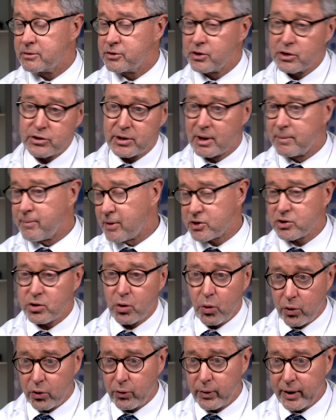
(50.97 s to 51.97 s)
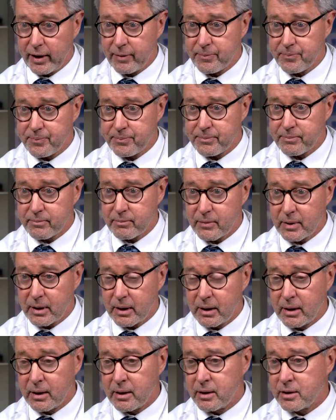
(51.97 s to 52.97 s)
just at a much lower rate.
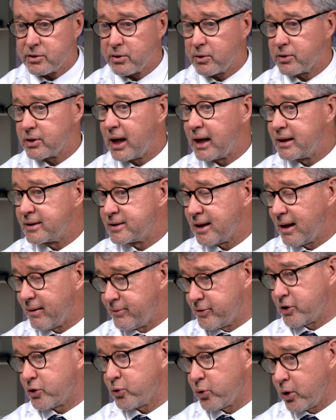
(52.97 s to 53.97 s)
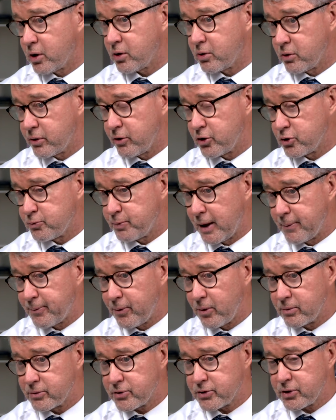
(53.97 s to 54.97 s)
So it's obviously critical to those
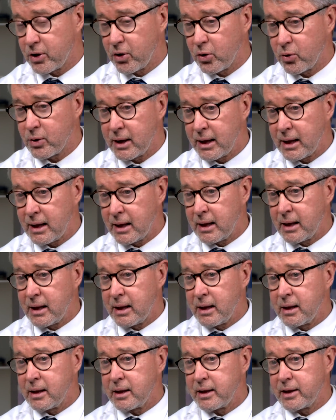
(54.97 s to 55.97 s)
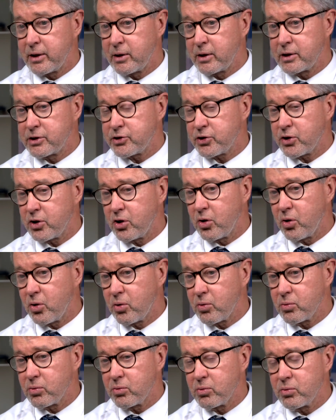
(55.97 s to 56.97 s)
people. So, you know,
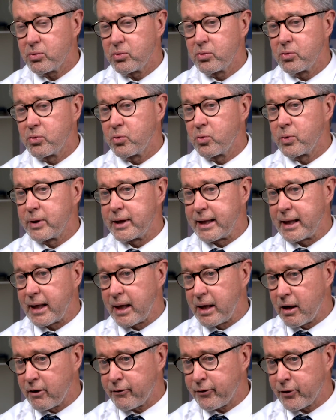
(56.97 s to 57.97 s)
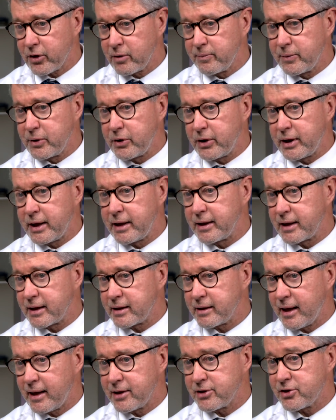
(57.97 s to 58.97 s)
until we get enough herd immunity
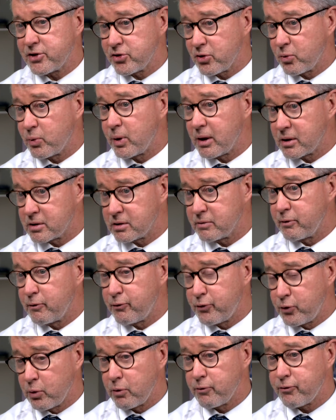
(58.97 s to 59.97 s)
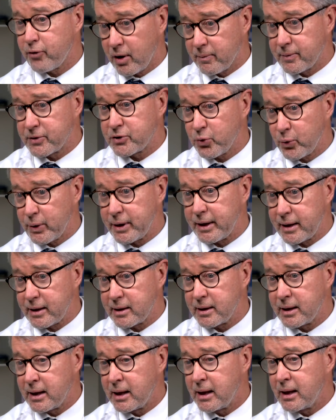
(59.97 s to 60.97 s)
that cases are relatively few and far
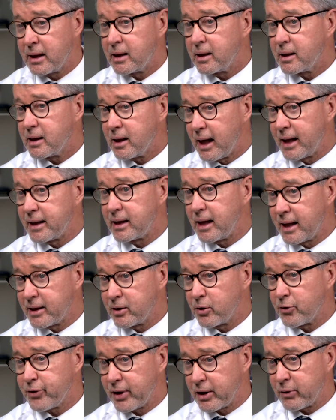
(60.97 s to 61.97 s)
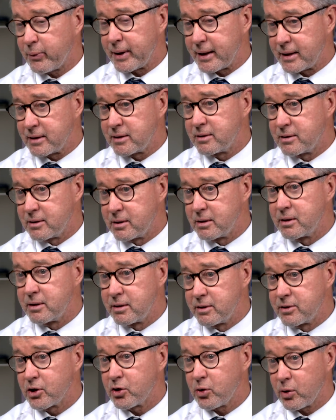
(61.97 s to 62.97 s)
between, I, I don't think we
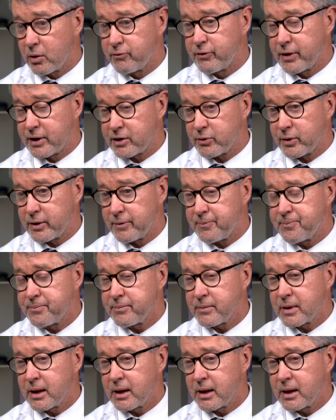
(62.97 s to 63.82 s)
could declare victory.